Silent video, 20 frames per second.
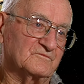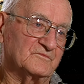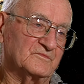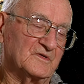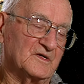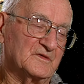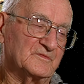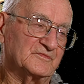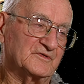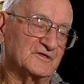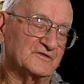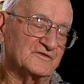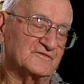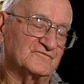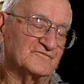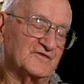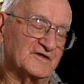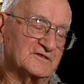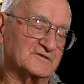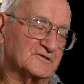my brother
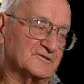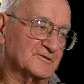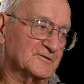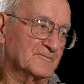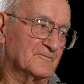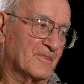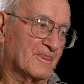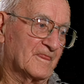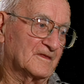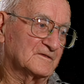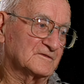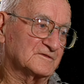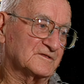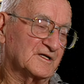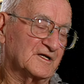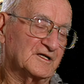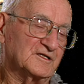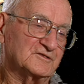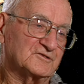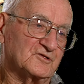Victor, said
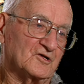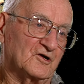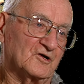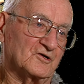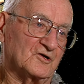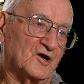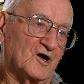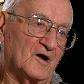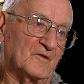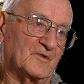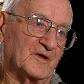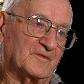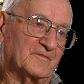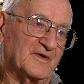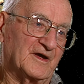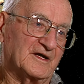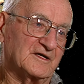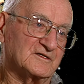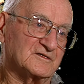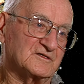he saw a comic
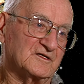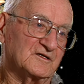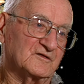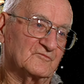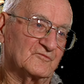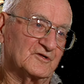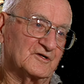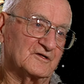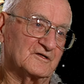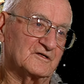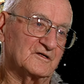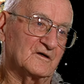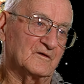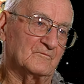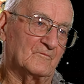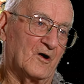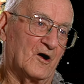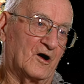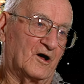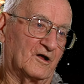magazine where a
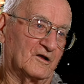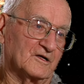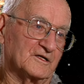mall